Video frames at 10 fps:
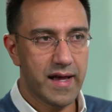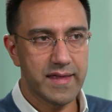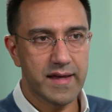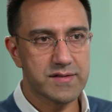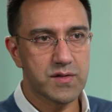I
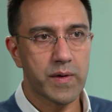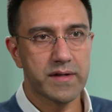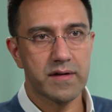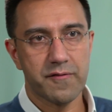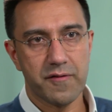think is going
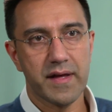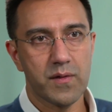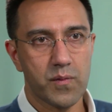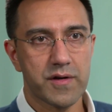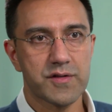to define
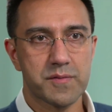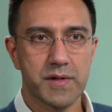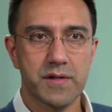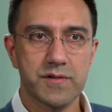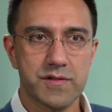the winners from
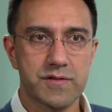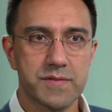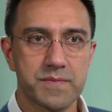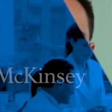the losers.